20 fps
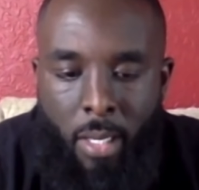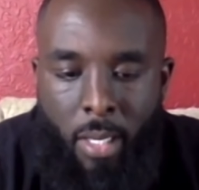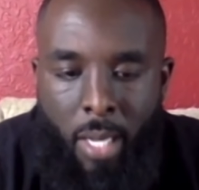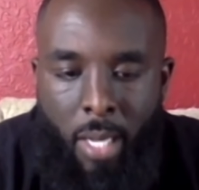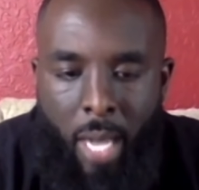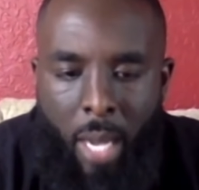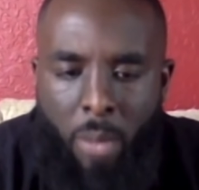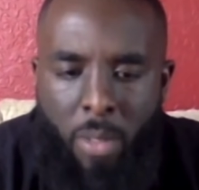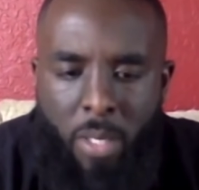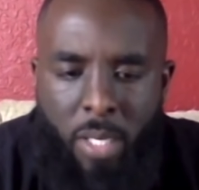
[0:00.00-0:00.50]

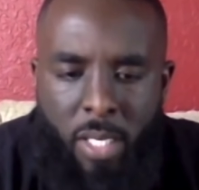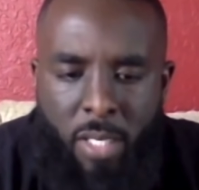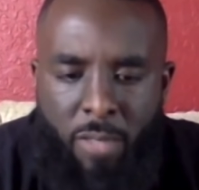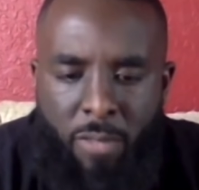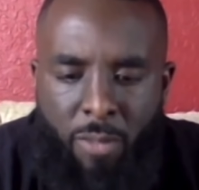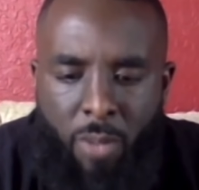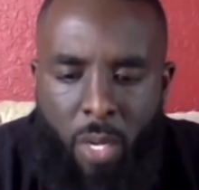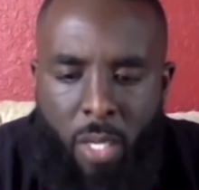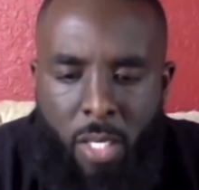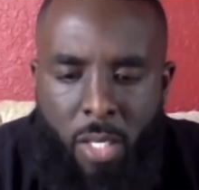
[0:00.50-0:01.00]
I was just
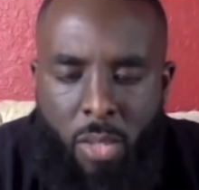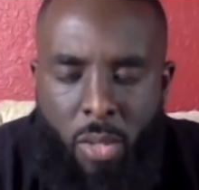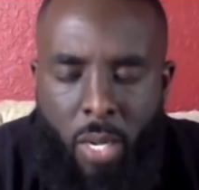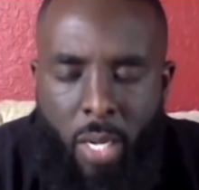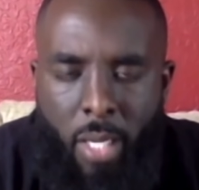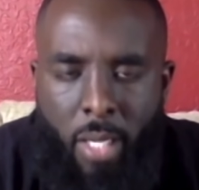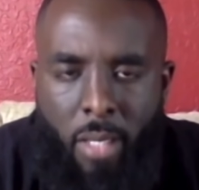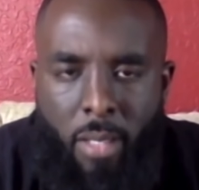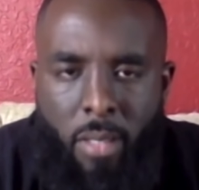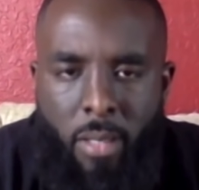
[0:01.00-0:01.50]

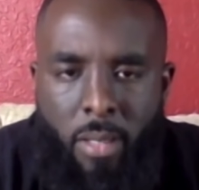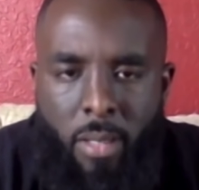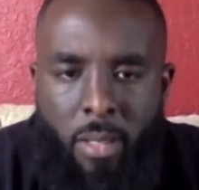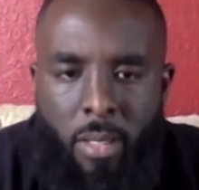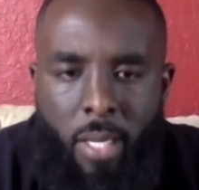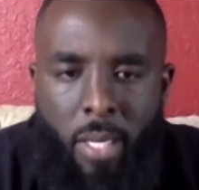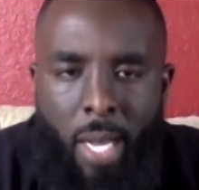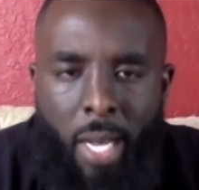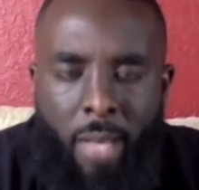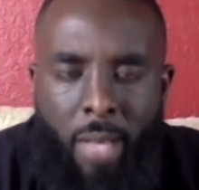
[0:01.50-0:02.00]
frustrated
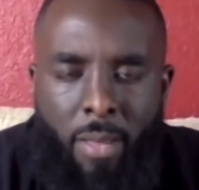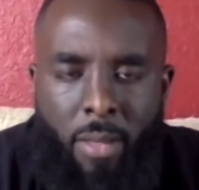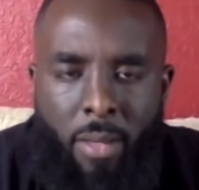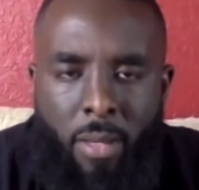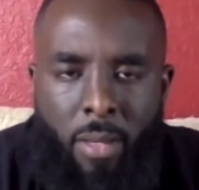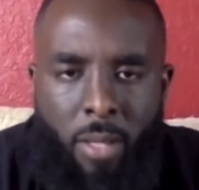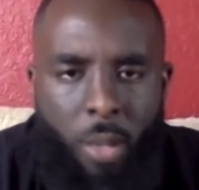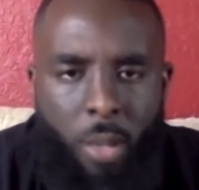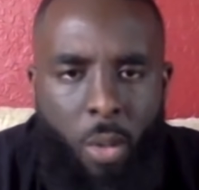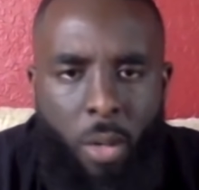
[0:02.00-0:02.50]
after
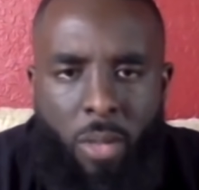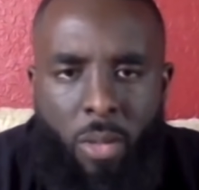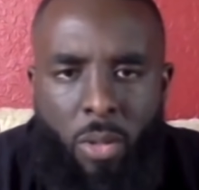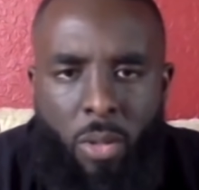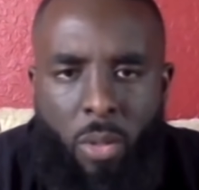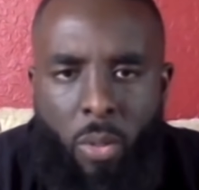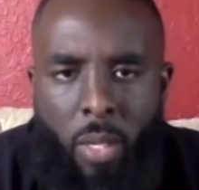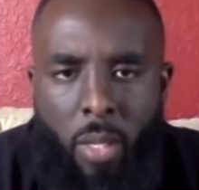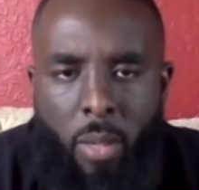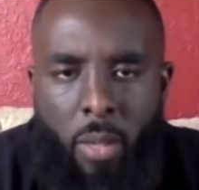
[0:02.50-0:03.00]
going through
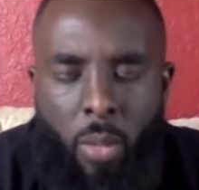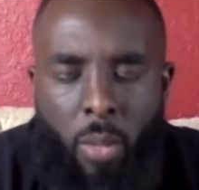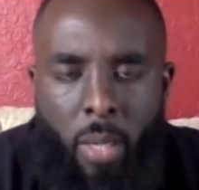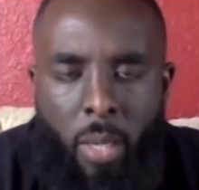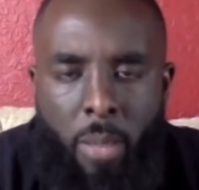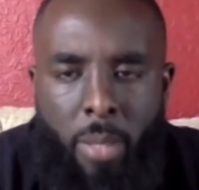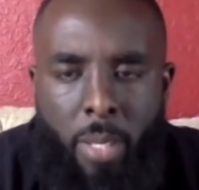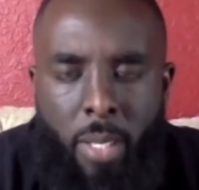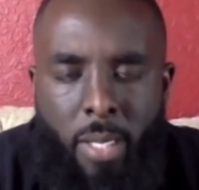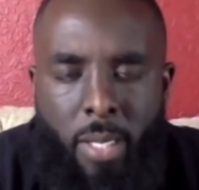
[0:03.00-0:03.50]
the
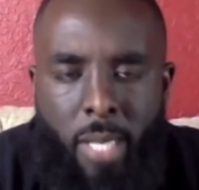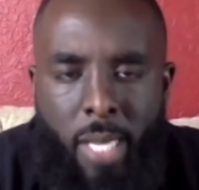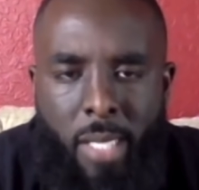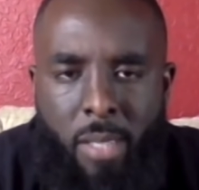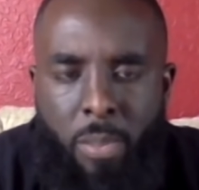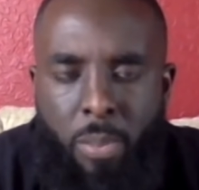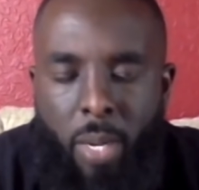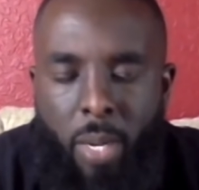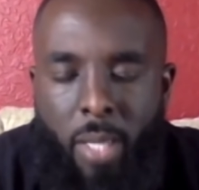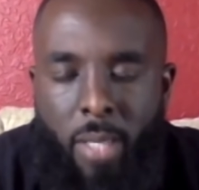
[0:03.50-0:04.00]

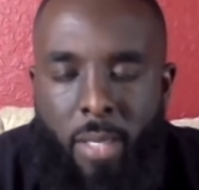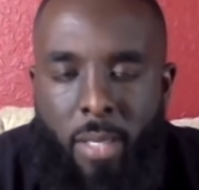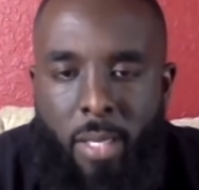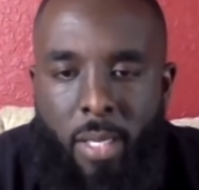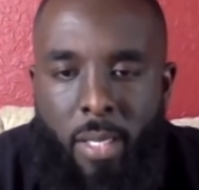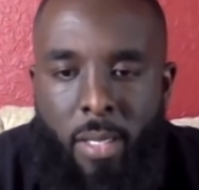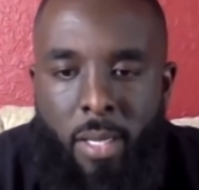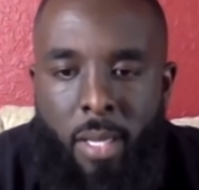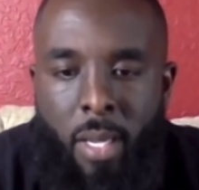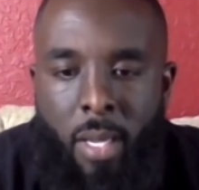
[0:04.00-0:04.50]
rehabilitation process.